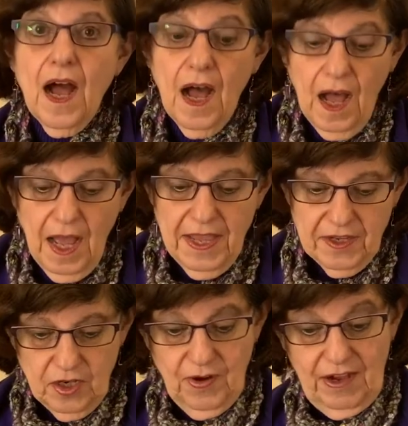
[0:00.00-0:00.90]
I
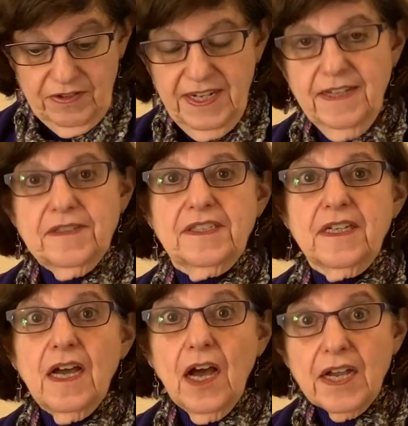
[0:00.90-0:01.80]
go out dancing
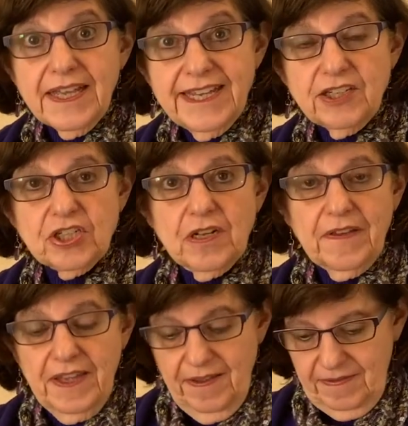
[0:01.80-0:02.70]
occasionally.